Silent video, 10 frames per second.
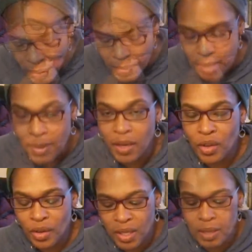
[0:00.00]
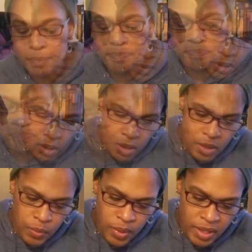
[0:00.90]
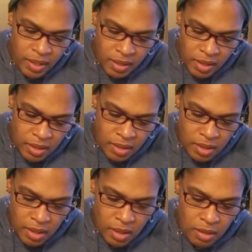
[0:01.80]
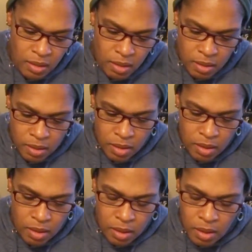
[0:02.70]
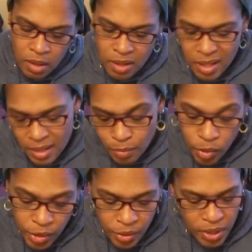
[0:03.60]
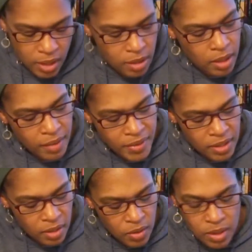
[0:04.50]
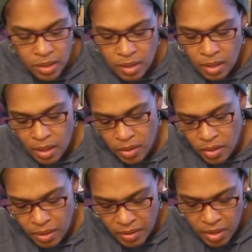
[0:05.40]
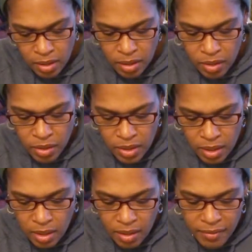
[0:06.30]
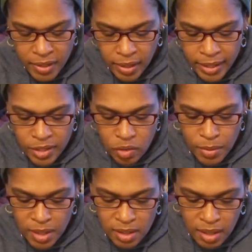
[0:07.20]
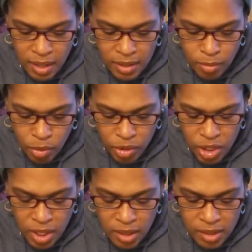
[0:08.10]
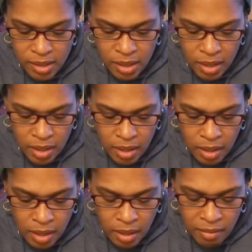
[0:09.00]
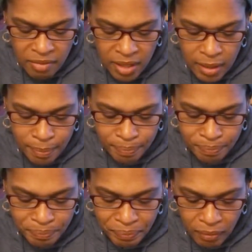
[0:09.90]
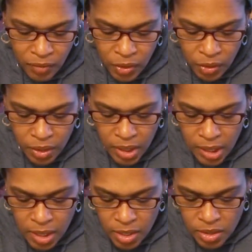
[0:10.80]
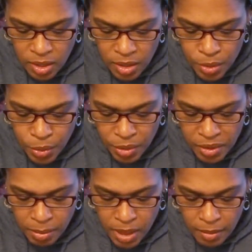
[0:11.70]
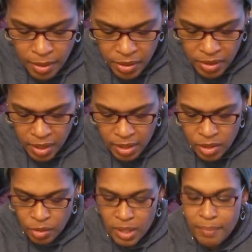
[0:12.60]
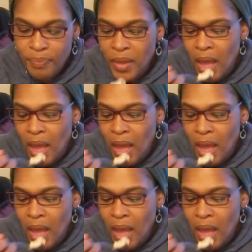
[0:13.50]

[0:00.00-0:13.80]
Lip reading: and cookie. This one, you can see, because it has more ingredients, obviously, you can see that, you can see that in the vanilla ice cream, you can see it has more chunks of the cookie, and you can see the swirls of peanut butter in the ice cream.